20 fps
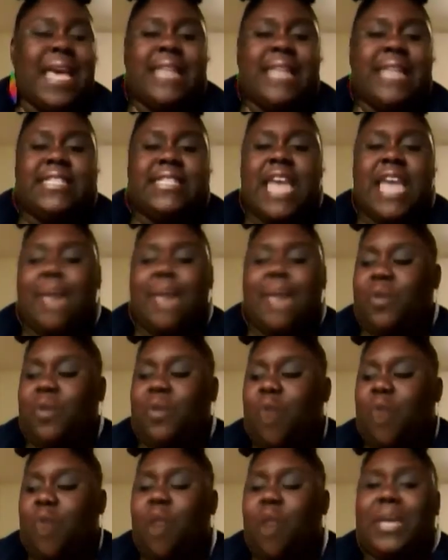
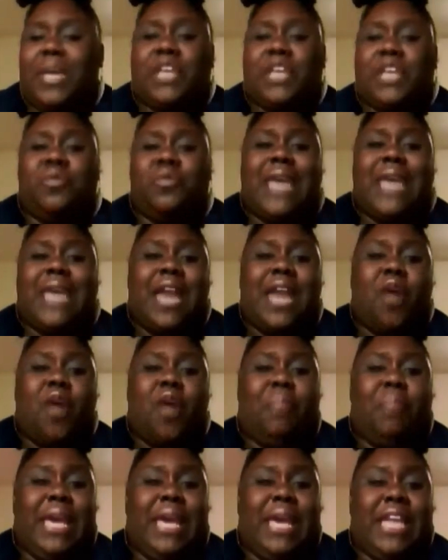Tami Roman, you
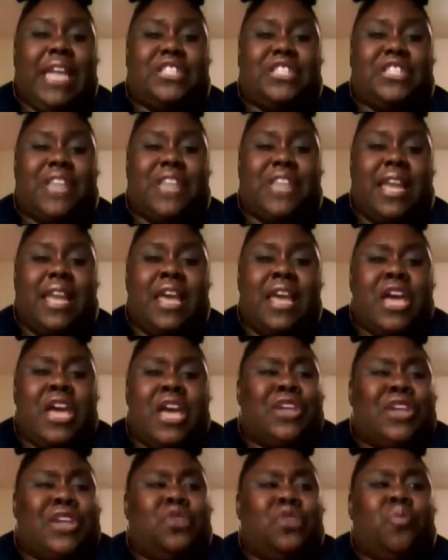ghetto bitch and
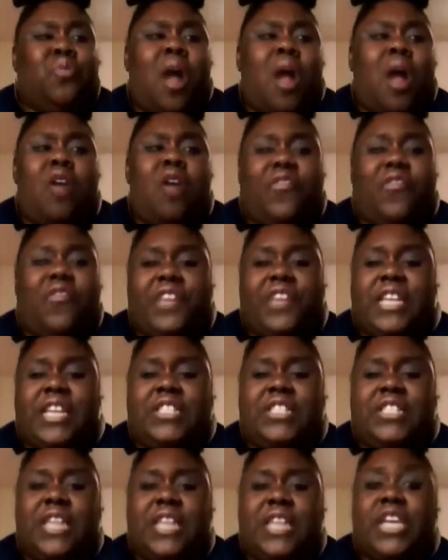you wrong for
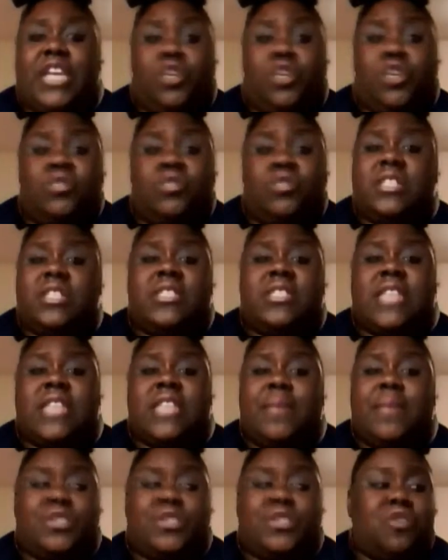this shit. You just as
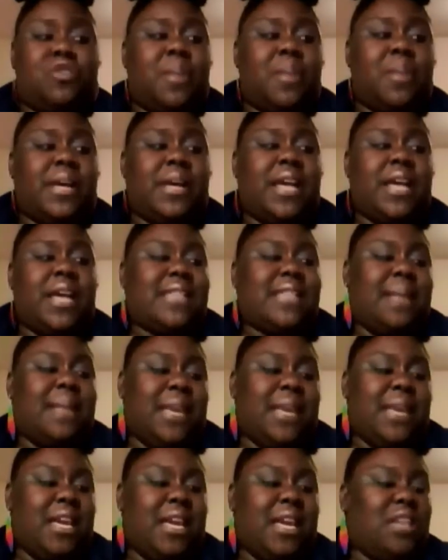immature, because I
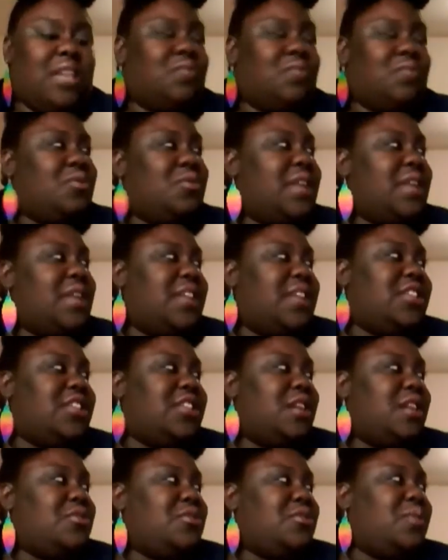mean, you doing that
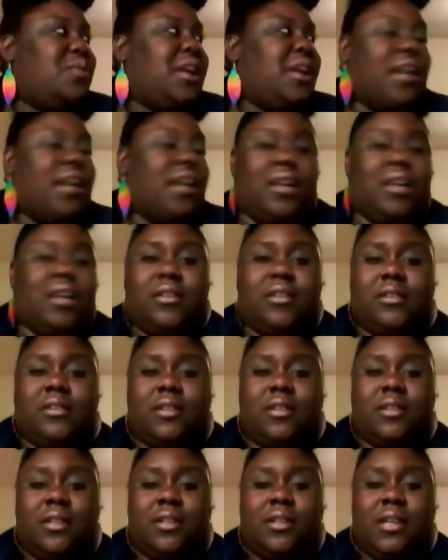shit on Twitter.
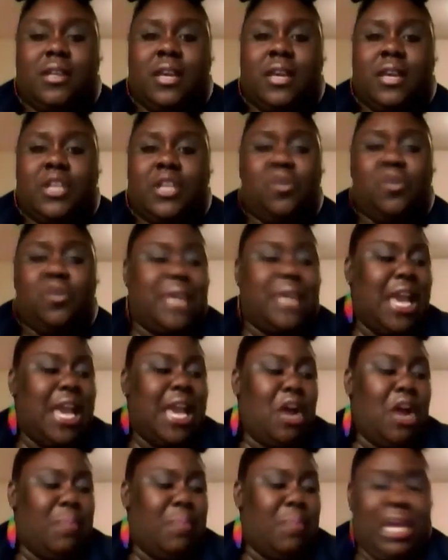You
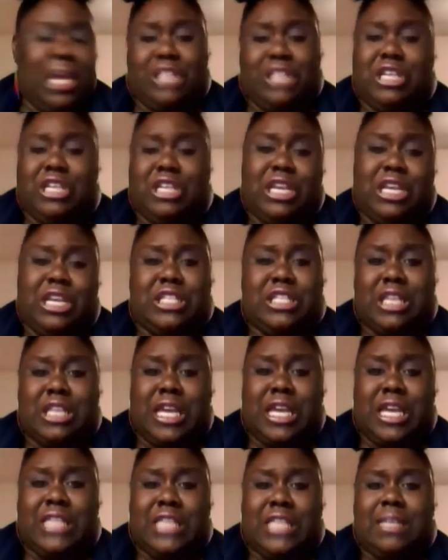ghetto bitch and this
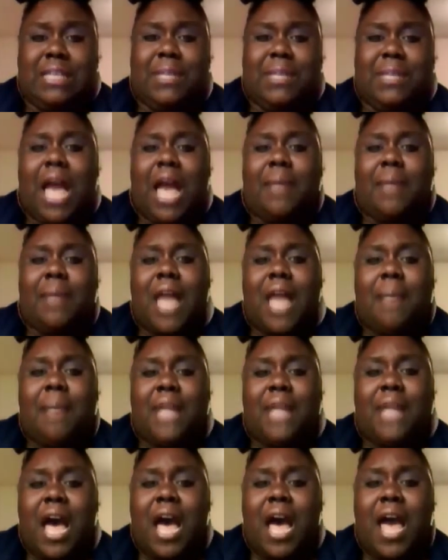and blah blah
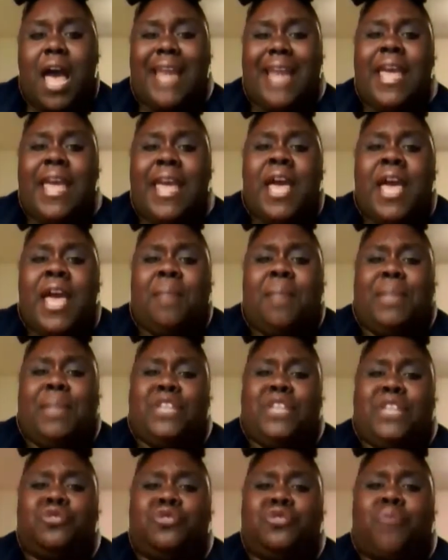blah, and
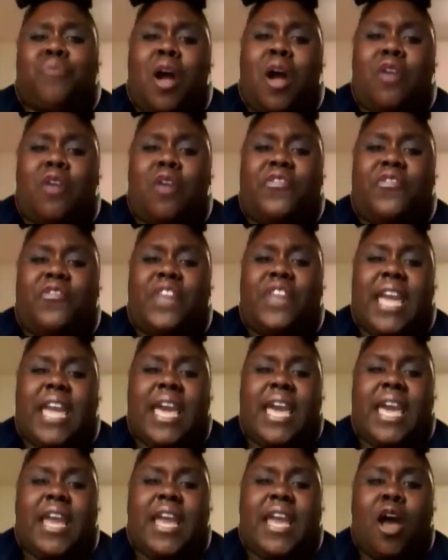bitch, you wrong for
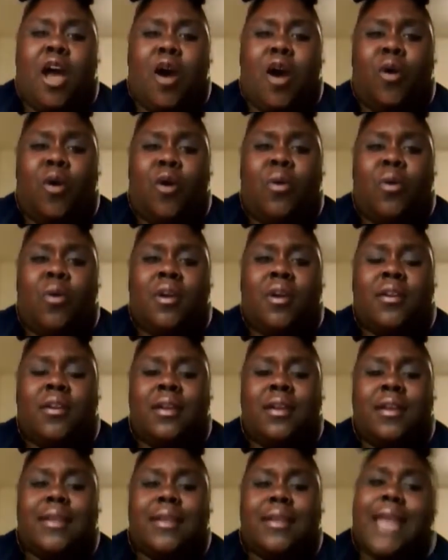that hoe.
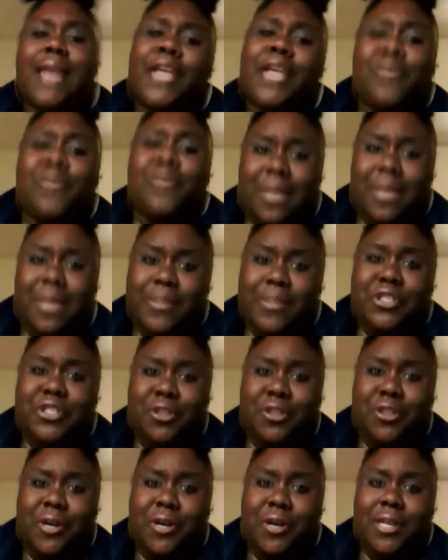Yeah, you
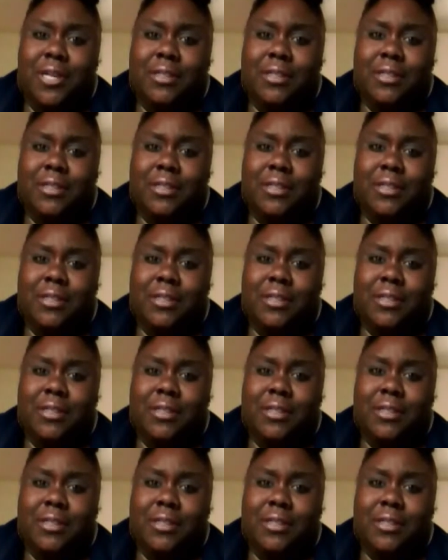immature.